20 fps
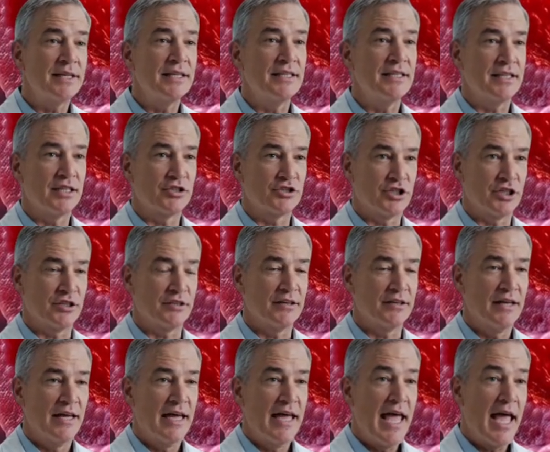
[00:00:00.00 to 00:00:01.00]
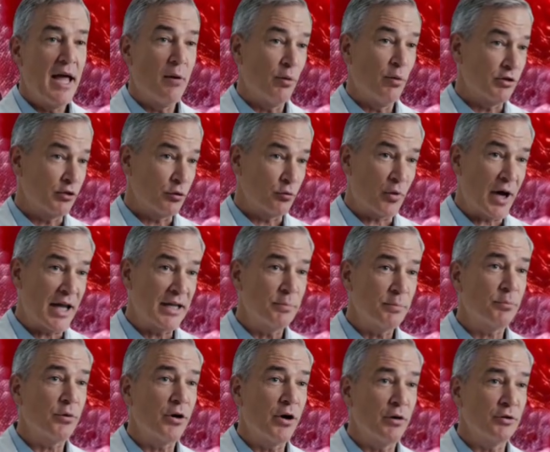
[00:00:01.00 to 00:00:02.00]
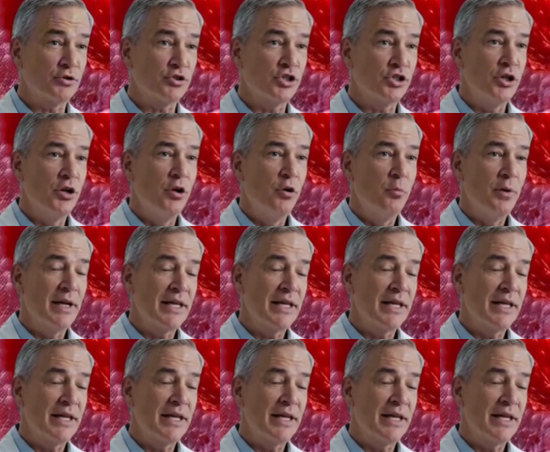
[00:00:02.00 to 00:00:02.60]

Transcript: or guilt, your body contracts.